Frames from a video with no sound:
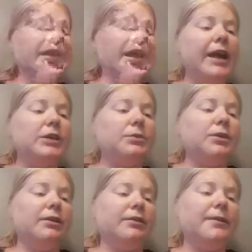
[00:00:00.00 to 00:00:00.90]

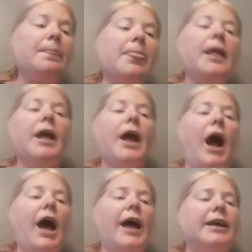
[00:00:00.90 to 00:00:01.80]
Anyways,
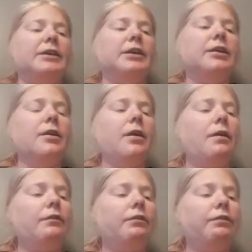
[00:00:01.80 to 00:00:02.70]
I
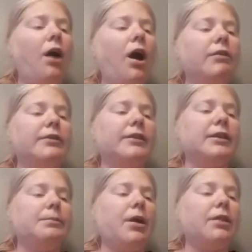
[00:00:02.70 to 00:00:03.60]
fall
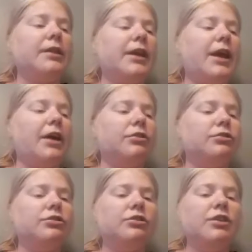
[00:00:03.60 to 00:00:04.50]
asleep on the
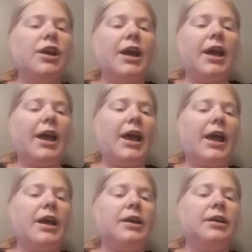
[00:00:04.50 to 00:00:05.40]
couch
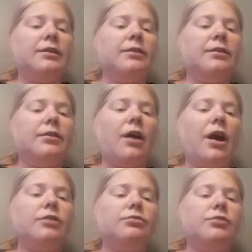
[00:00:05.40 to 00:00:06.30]
and
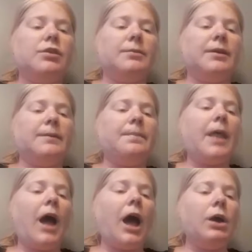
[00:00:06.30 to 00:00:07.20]
start dreaming.
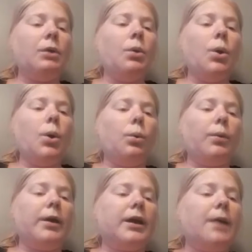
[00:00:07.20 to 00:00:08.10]
I
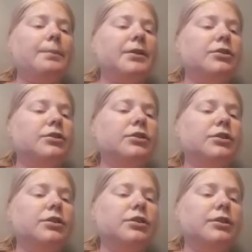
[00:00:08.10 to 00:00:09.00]
wake up and
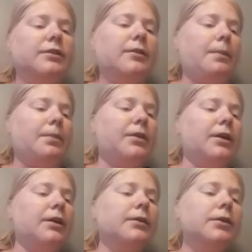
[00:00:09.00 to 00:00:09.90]
heard something.